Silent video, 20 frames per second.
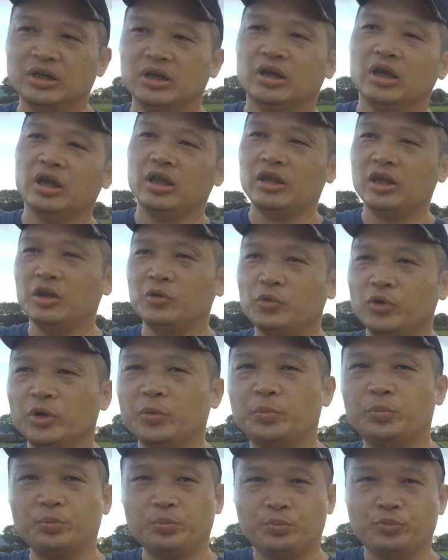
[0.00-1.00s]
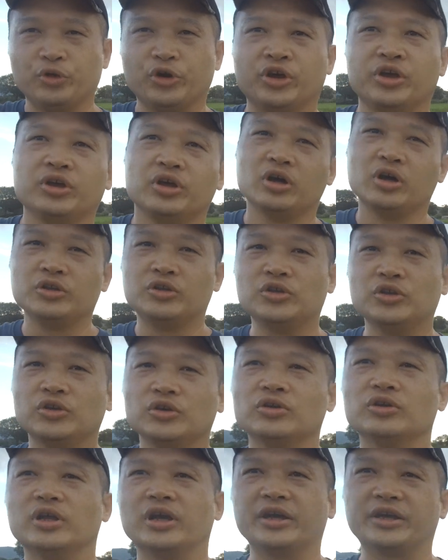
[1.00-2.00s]
and then we bring it
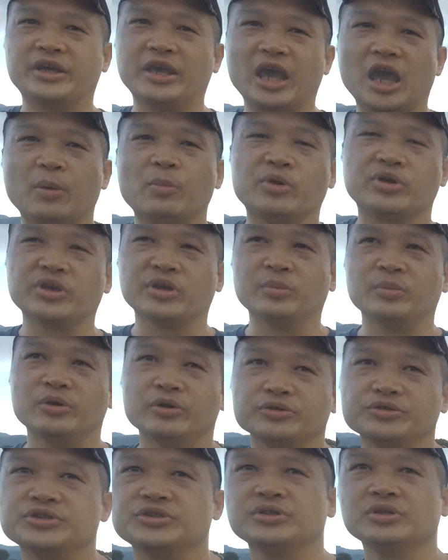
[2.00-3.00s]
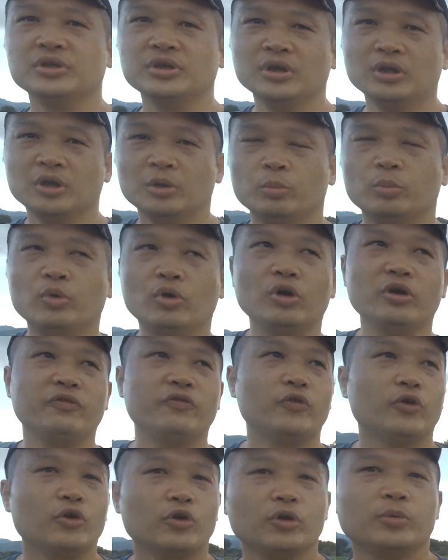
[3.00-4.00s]
onto like camera gimbals, more
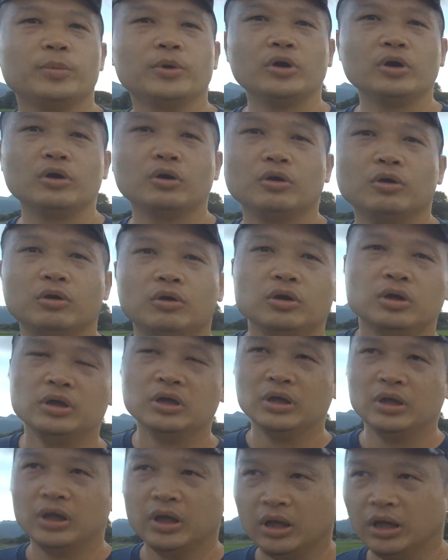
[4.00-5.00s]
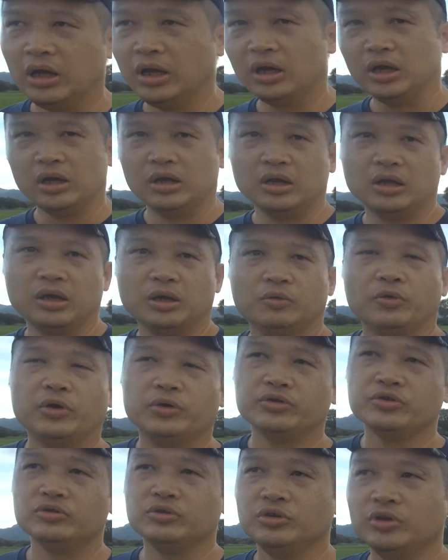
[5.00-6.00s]
affordable,
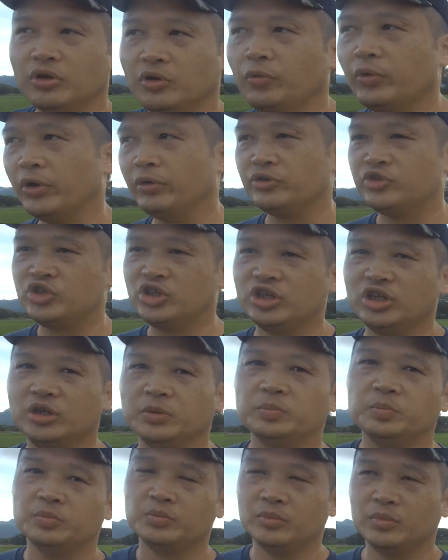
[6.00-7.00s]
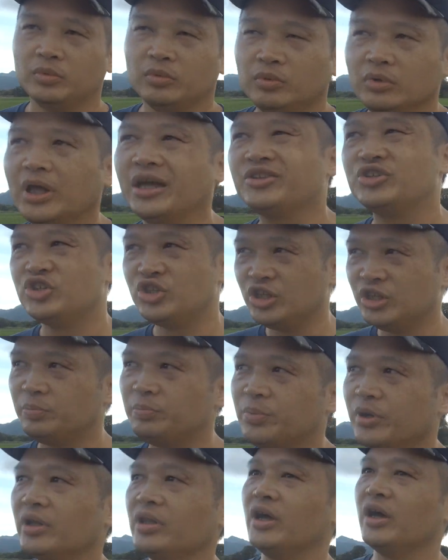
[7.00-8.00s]
very cheap, not cheap,
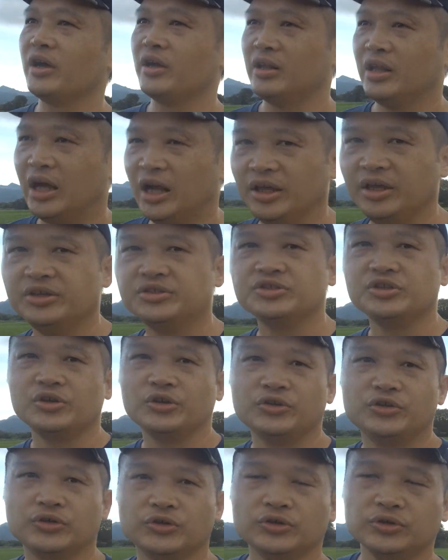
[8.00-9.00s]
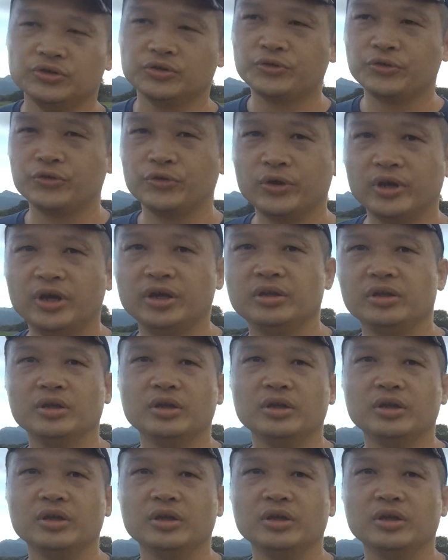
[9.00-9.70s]
but like a lot easier to create.